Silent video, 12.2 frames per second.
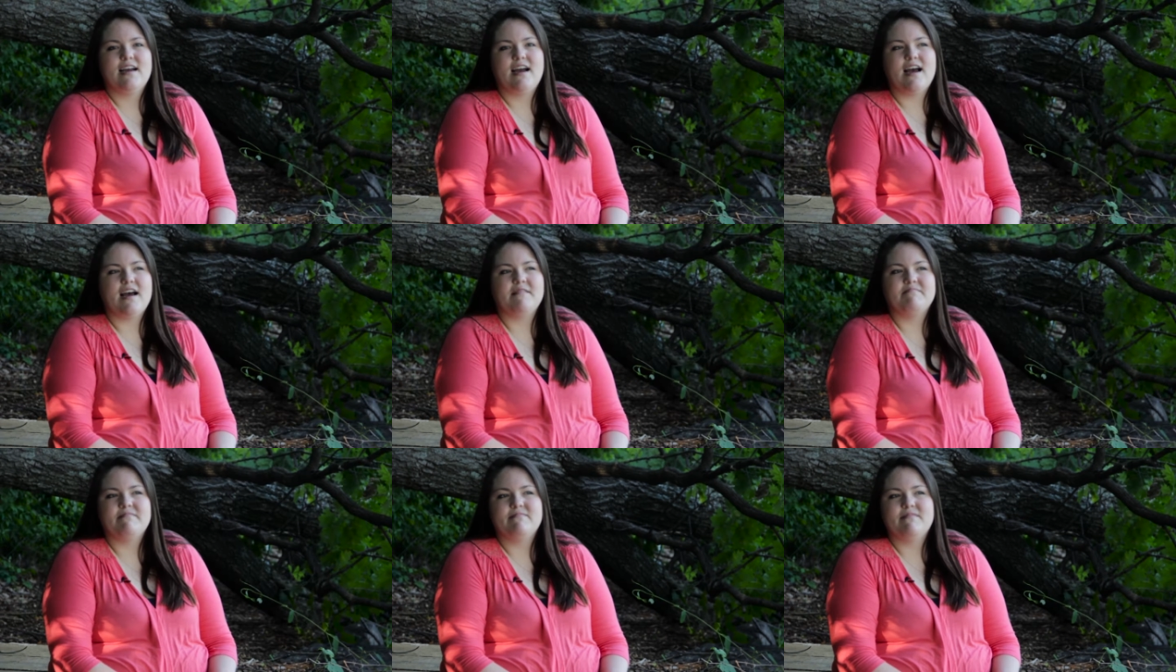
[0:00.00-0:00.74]

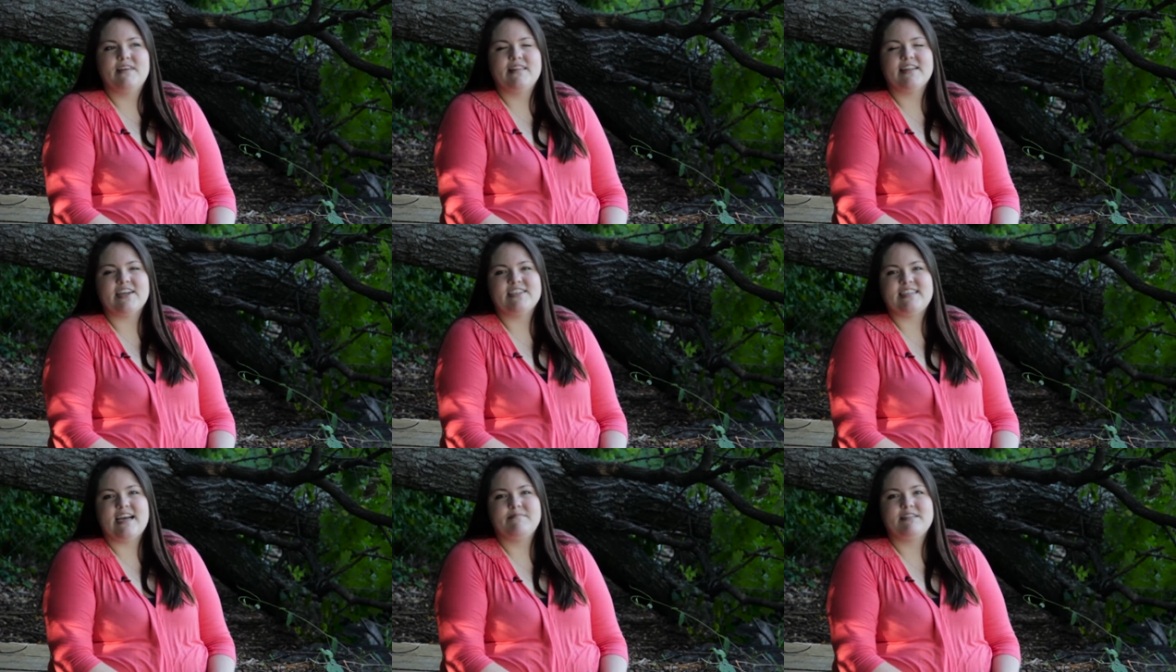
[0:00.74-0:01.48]
and the
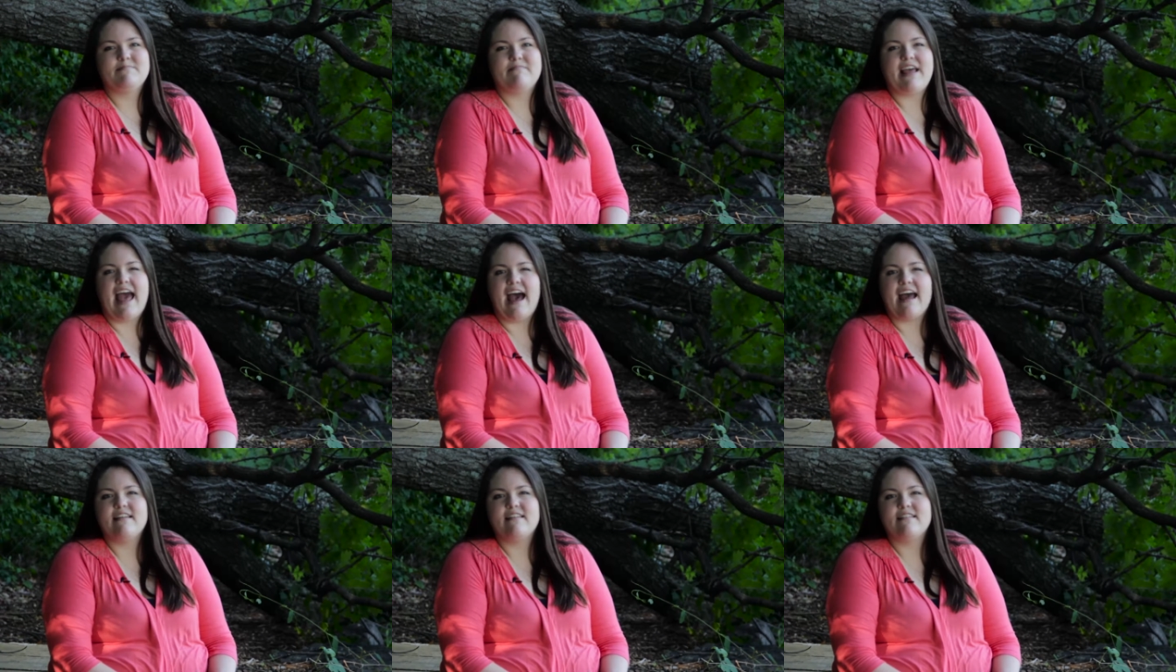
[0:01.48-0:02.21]
good times and
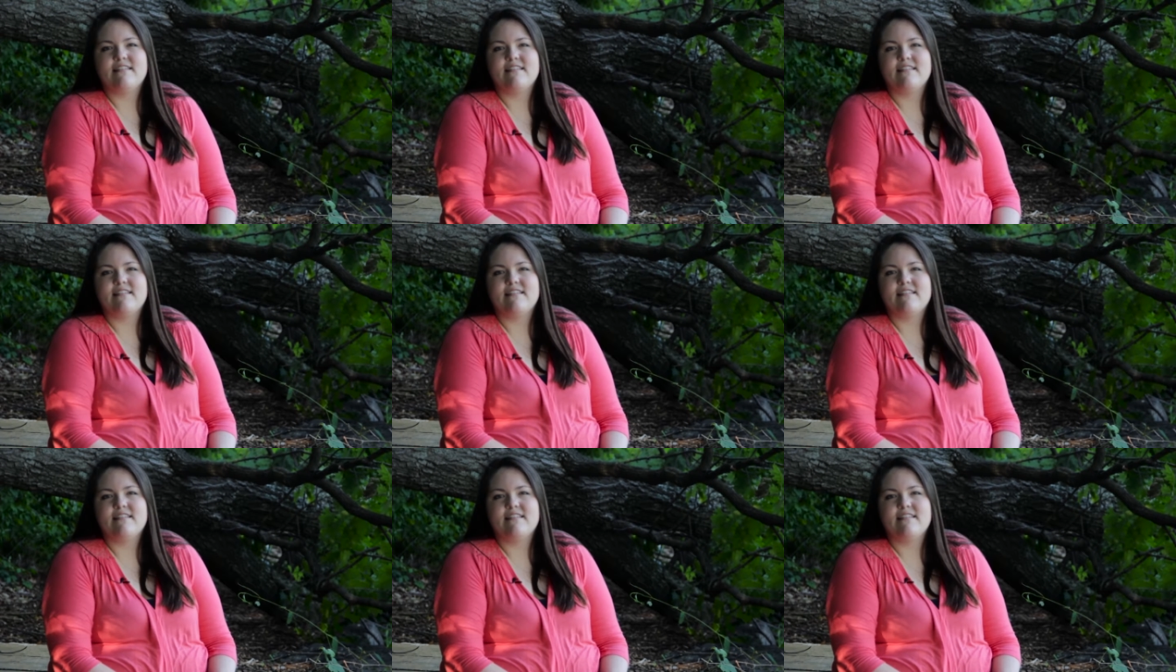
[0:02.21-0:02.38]
bad.